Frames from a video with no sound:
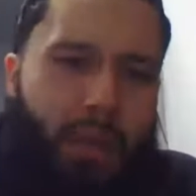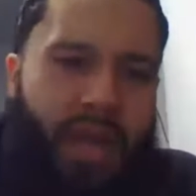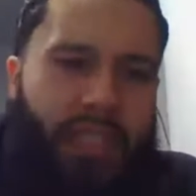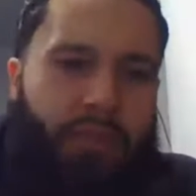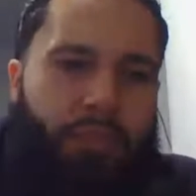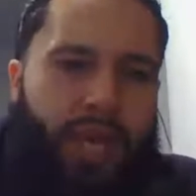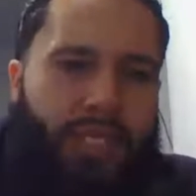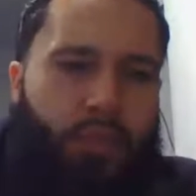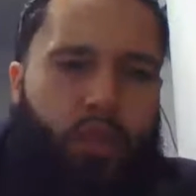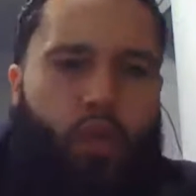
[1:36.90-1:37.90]
PX
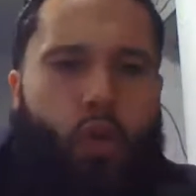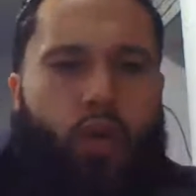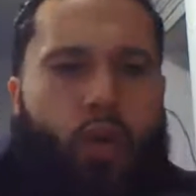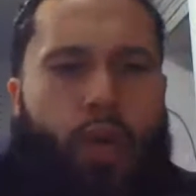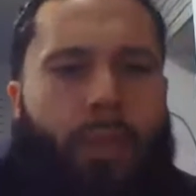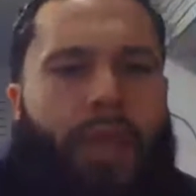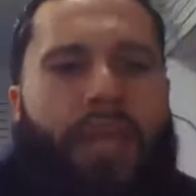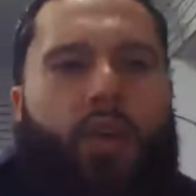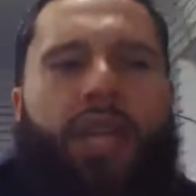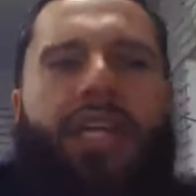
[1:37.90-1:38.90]
Beats, what's going on?
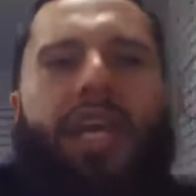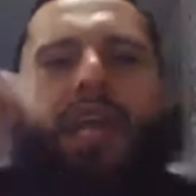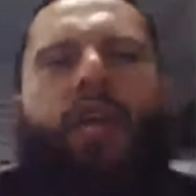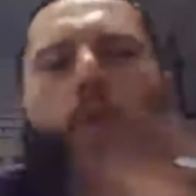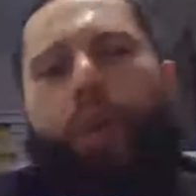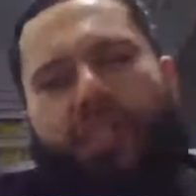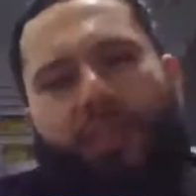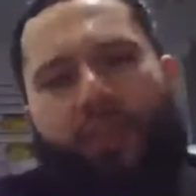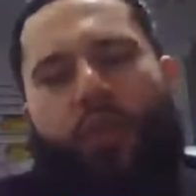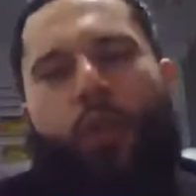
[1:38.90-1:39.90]
Hey, yo, Nikki, I got a question
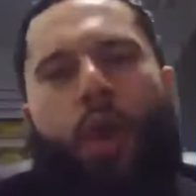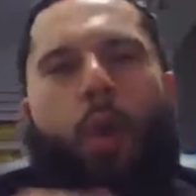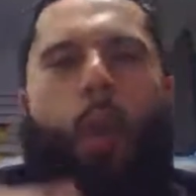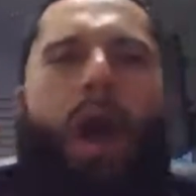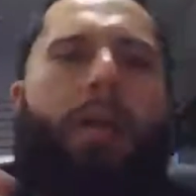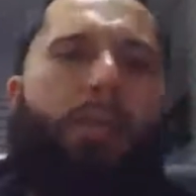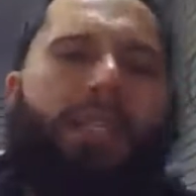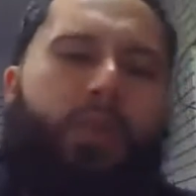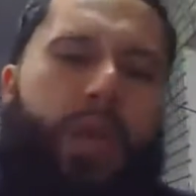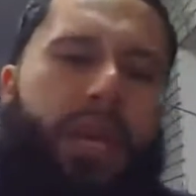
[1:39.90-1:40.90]
for you. Why
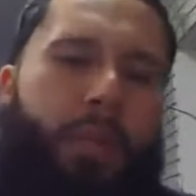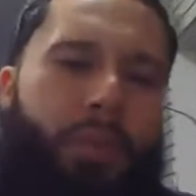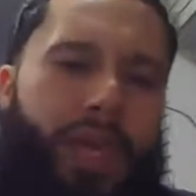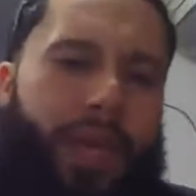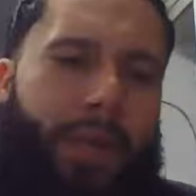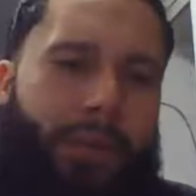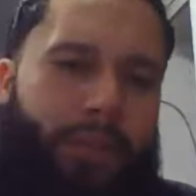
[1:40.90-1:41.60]
must we compete?